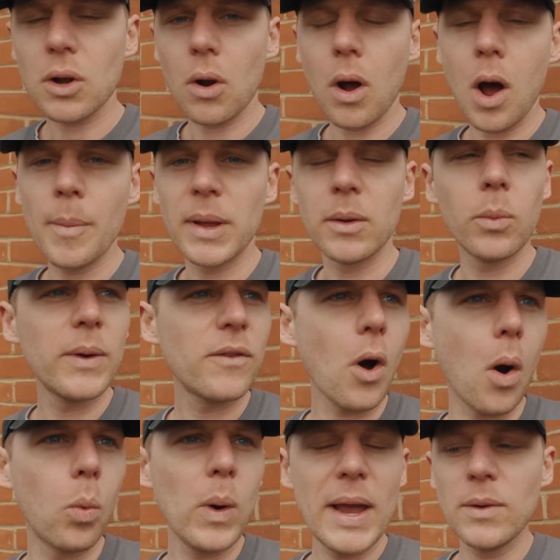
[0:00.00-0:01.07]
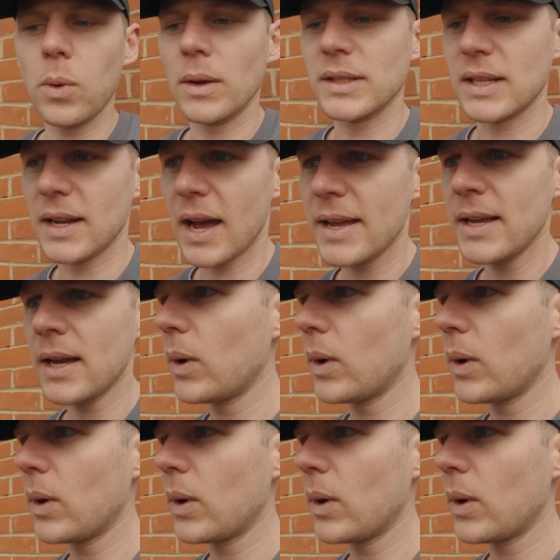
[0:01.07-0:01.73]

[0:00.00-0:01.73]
Storror Army, we've got a weird one today.